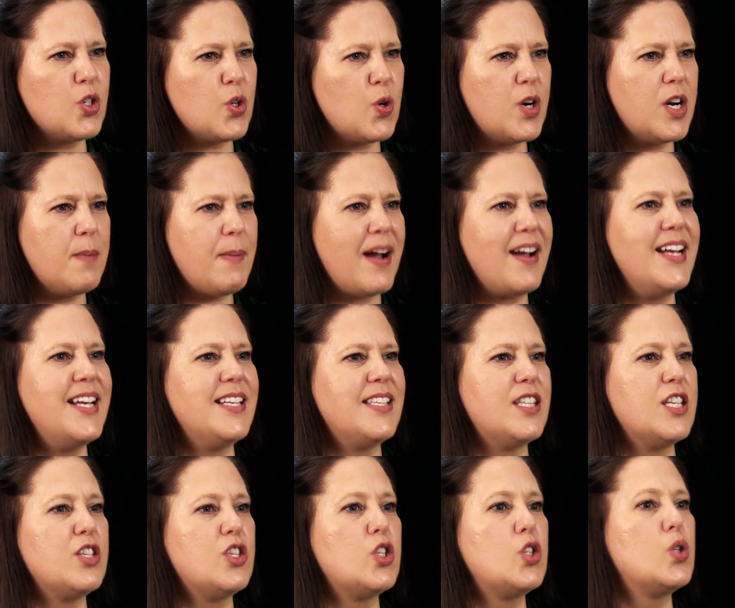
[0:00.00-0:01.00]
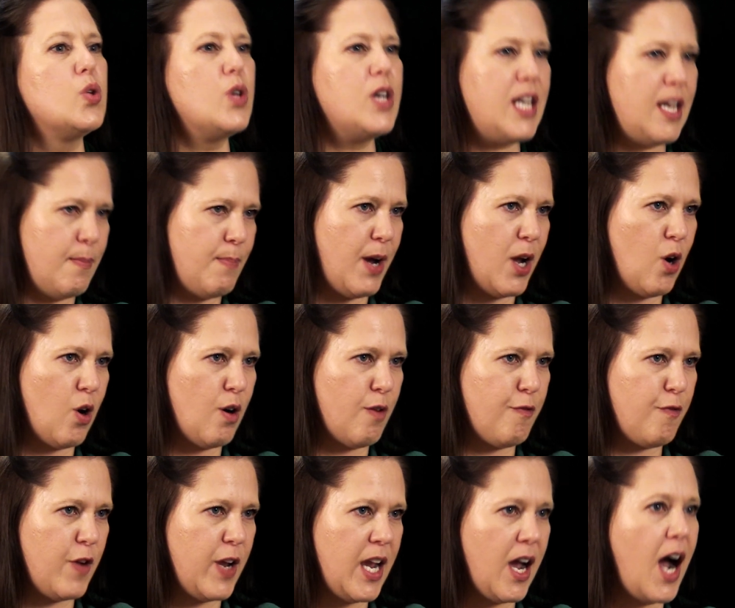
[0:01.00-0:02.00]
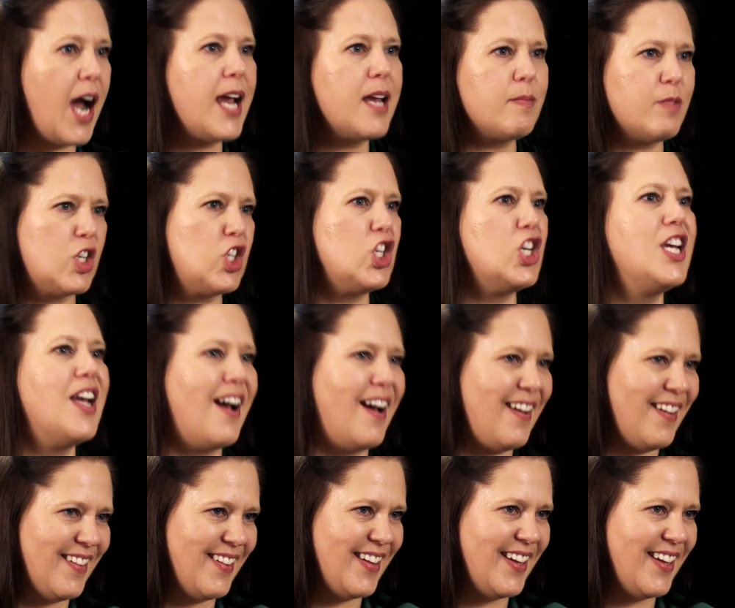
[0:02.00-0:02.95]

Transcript: talking about is the Sunni biography. I am Shia.